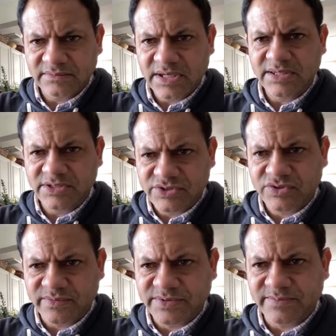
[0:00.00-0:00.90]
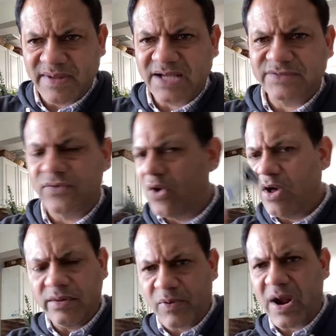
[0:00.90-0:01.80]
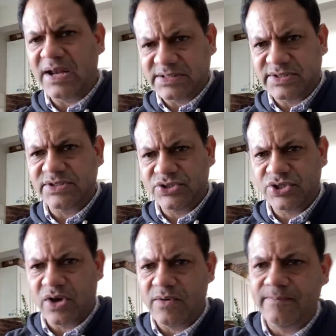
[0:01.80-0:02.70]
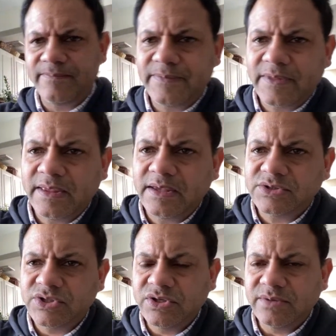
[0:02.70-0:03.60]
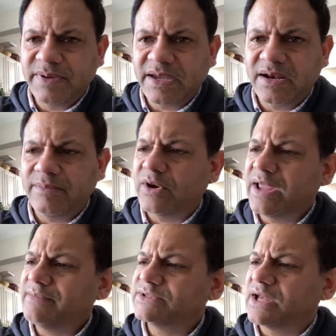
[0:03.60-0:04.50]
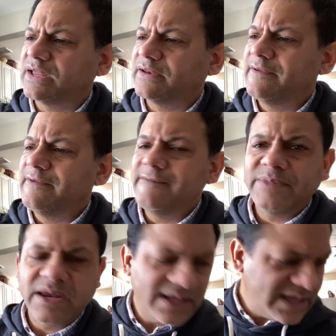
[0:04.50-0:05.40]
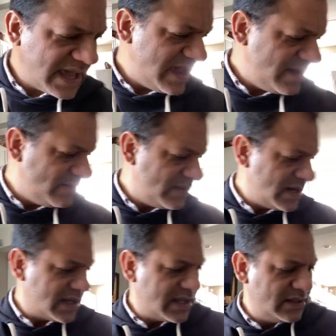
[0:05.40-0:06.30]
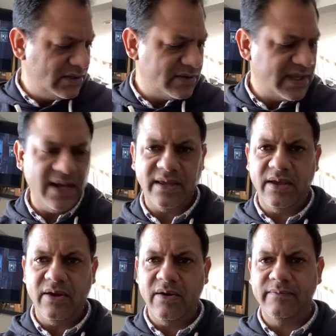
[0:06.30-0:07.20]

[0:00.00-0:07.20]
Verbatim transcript: in the description box for all the products in this show, so you can pick it up on Amazon. And it came in a little kit here